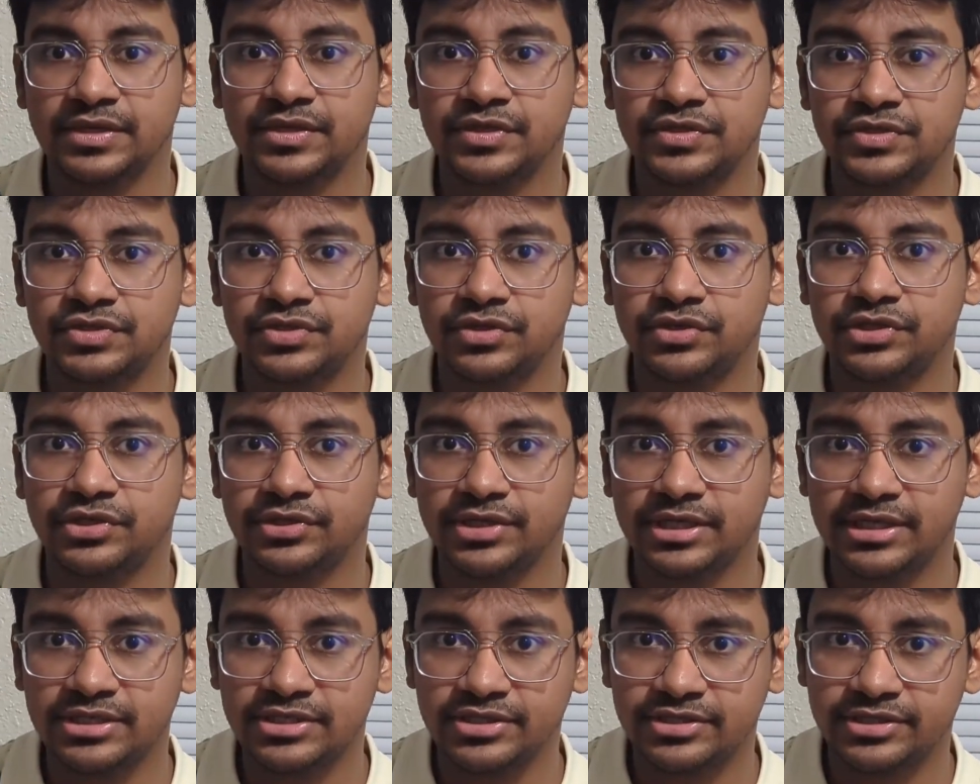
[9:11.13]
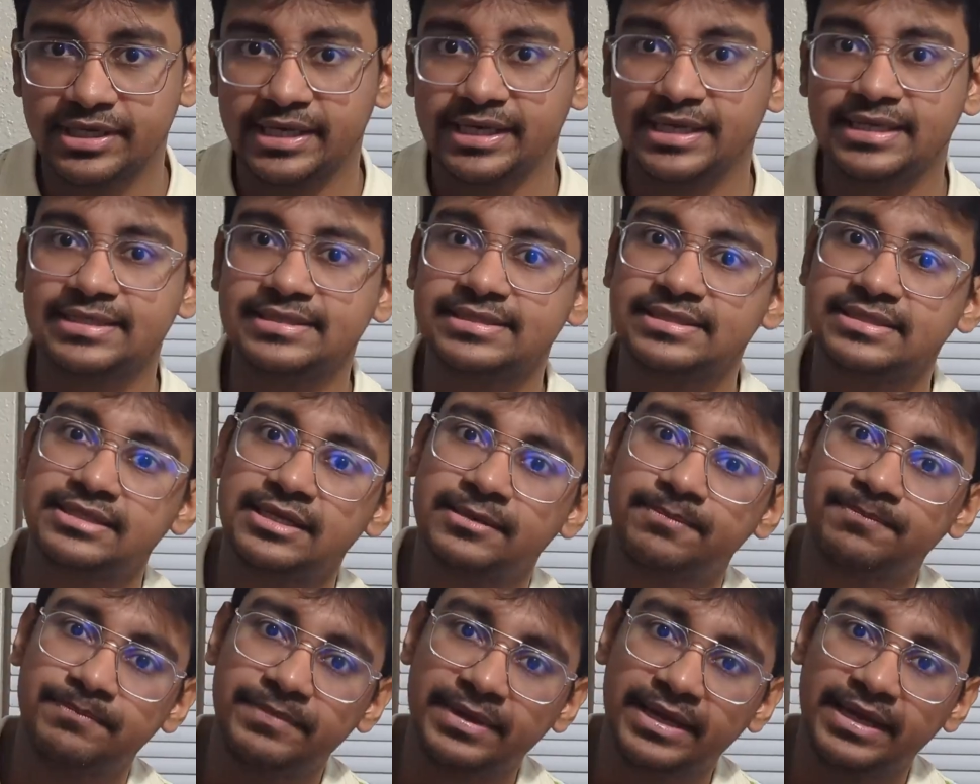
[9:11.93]
So you can trace
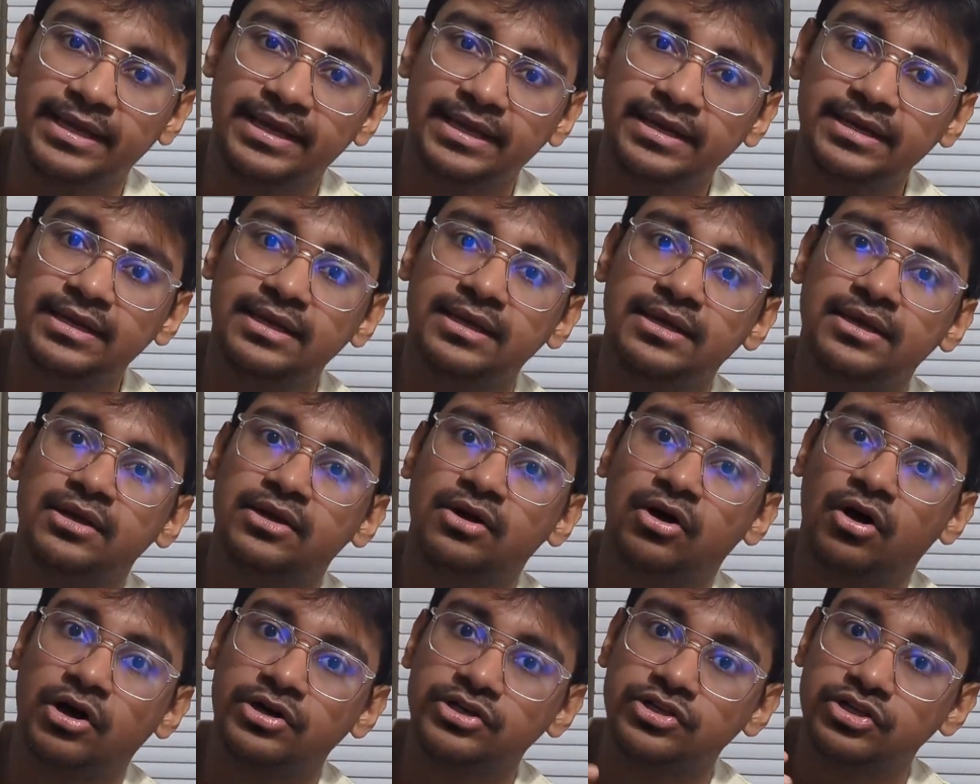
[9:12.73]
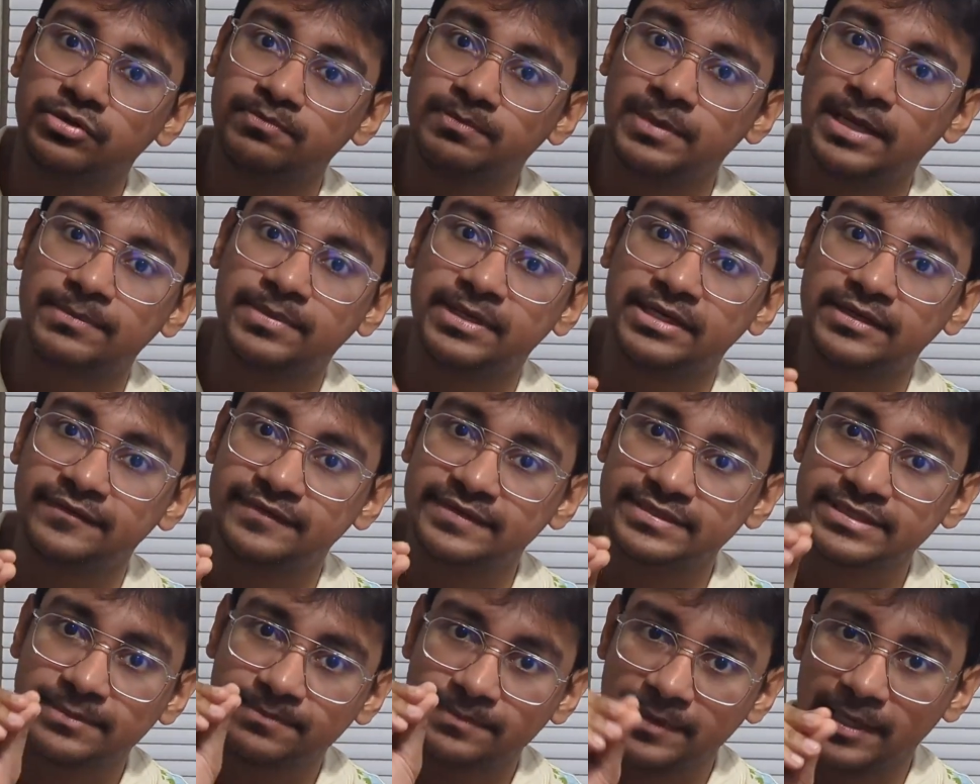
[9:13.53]
the pen on your paper if
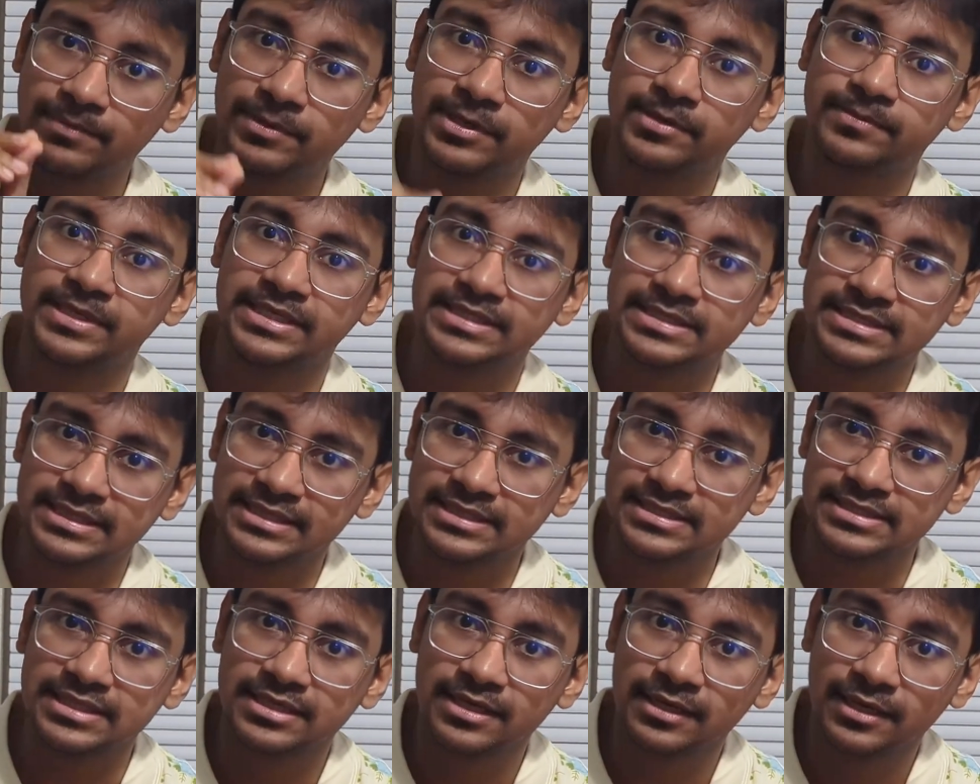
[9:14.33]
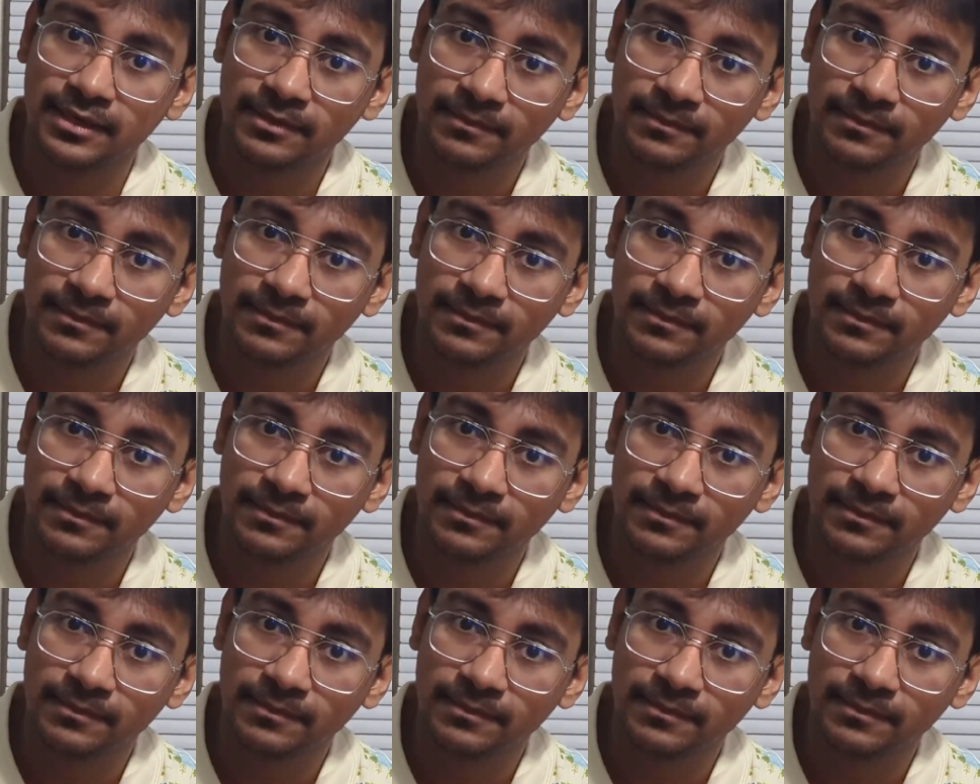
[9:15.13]
it's a paper-based test.